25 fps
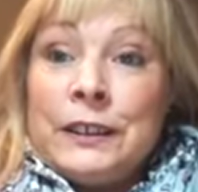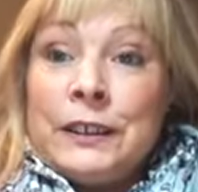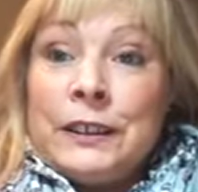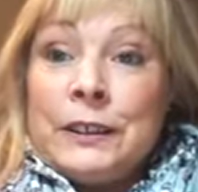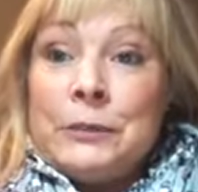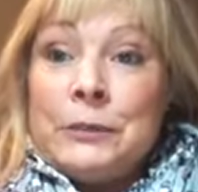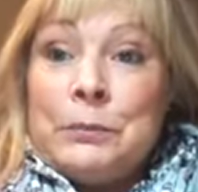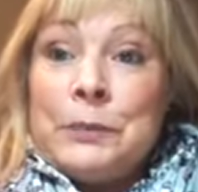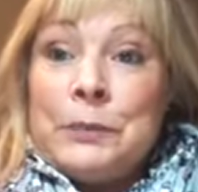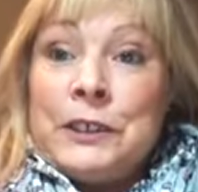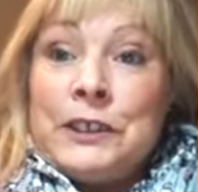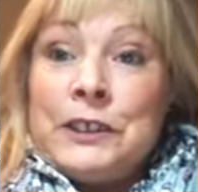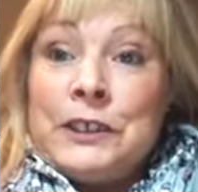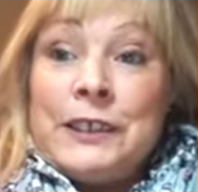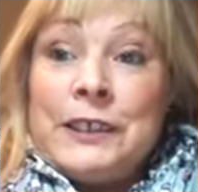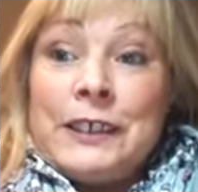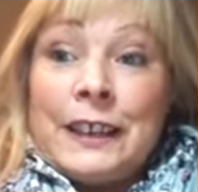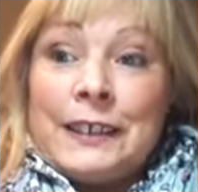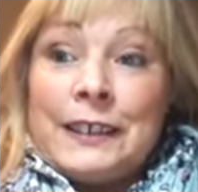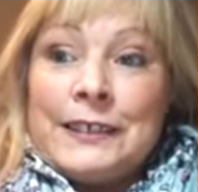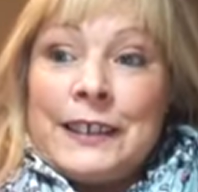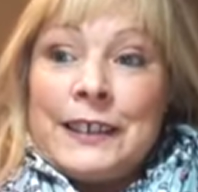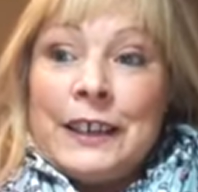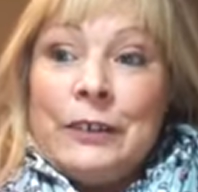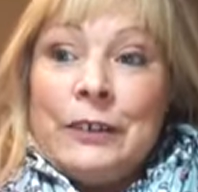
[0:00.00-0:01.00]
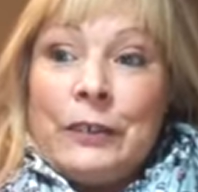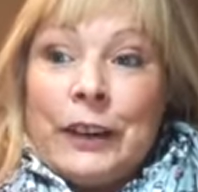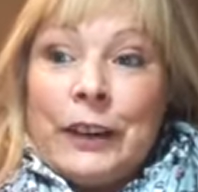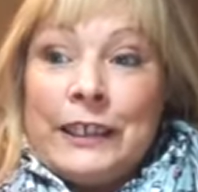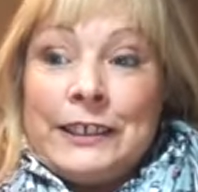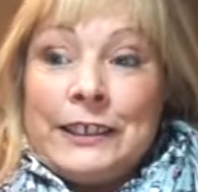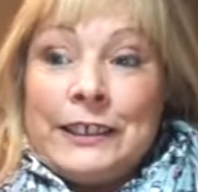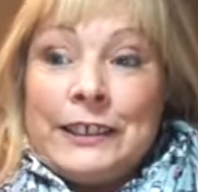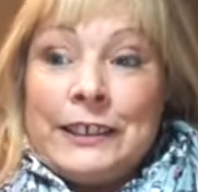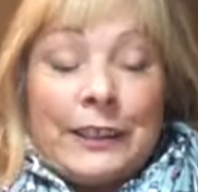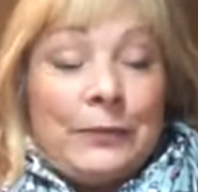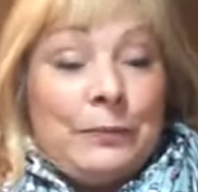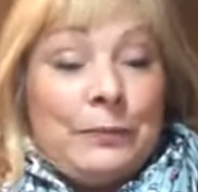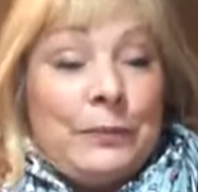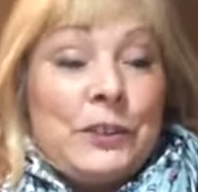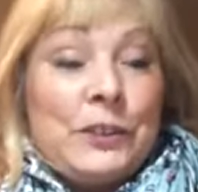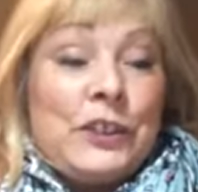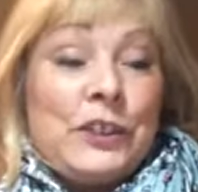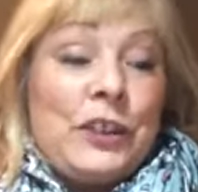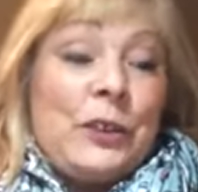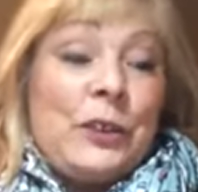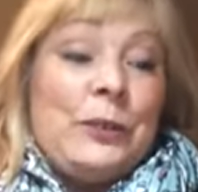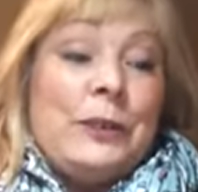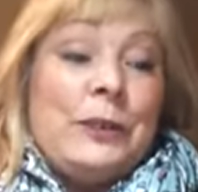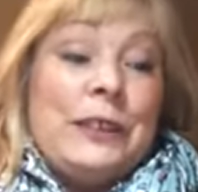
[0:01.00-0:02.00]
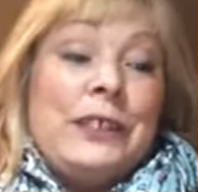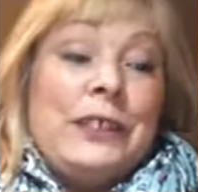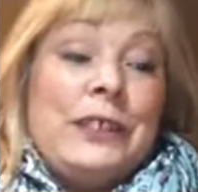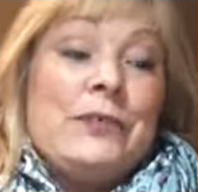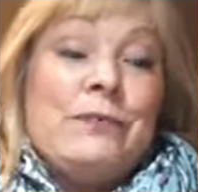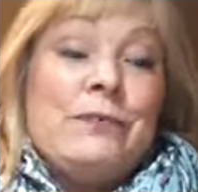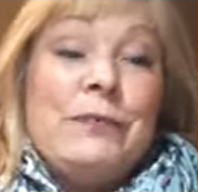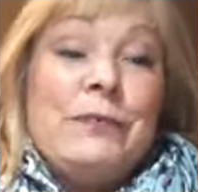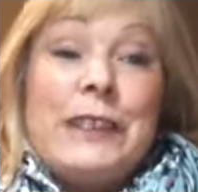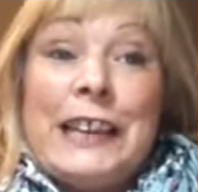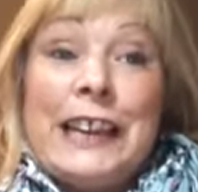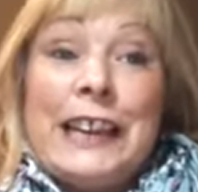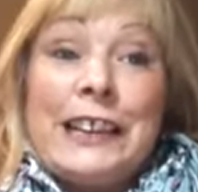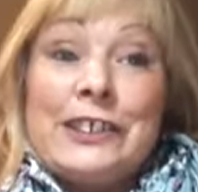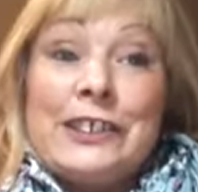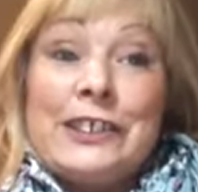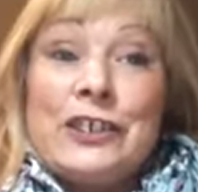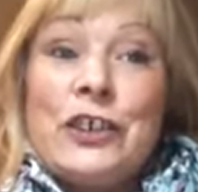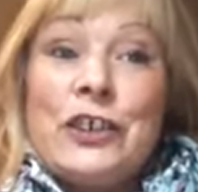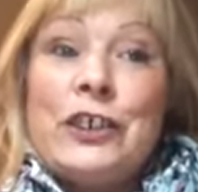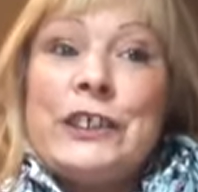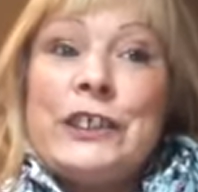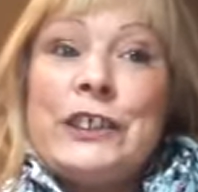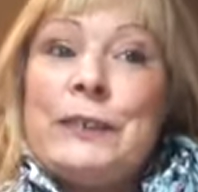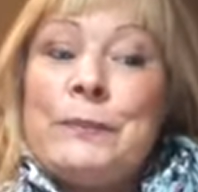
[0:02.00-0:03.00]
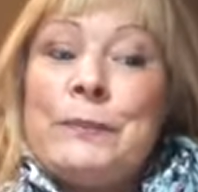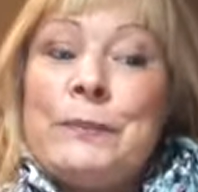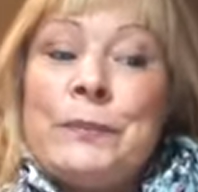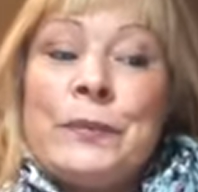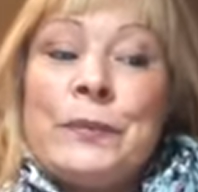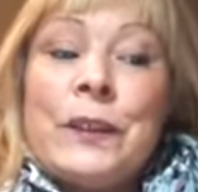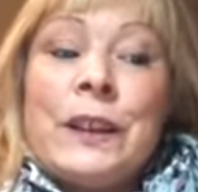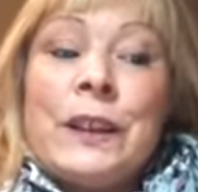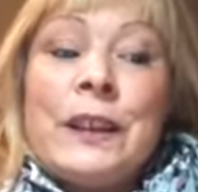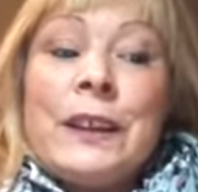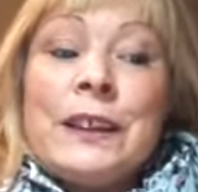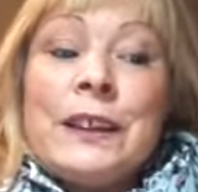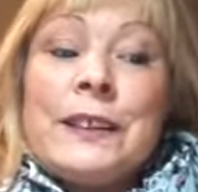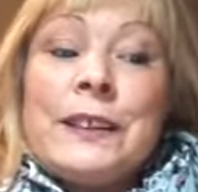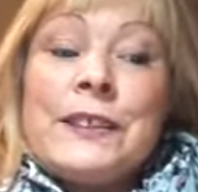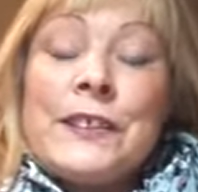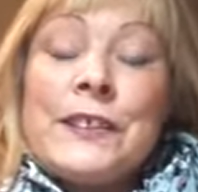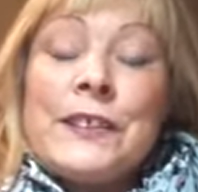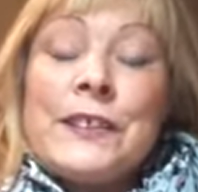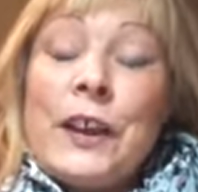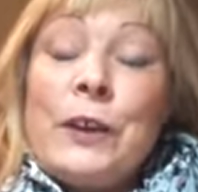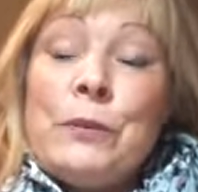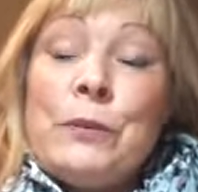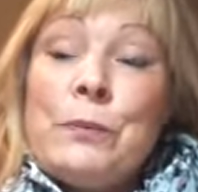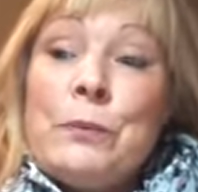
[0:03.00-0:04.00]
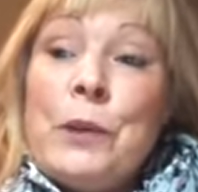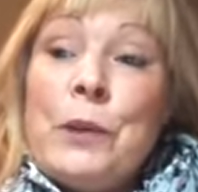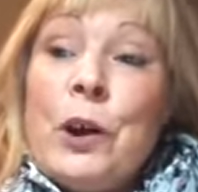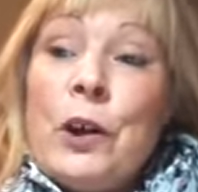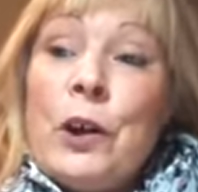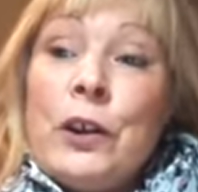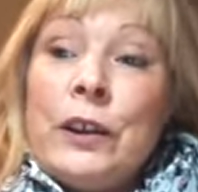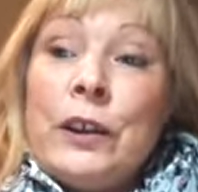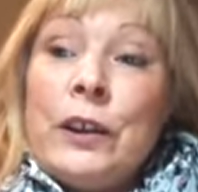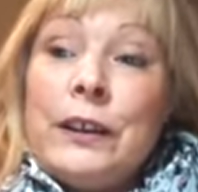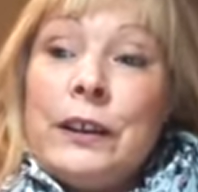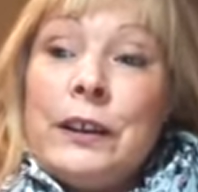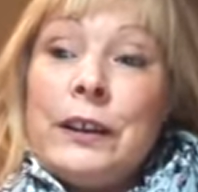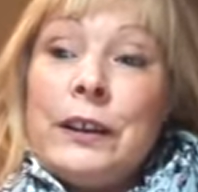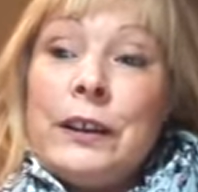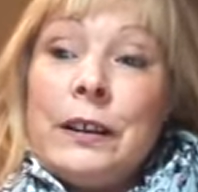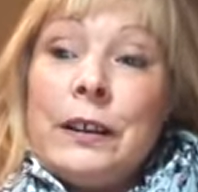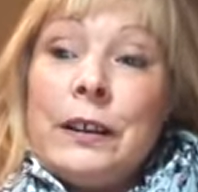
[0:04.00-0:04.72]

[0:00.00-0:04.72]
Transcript: business accelerator. So it's really exciting. Yeah, so it's my, exciting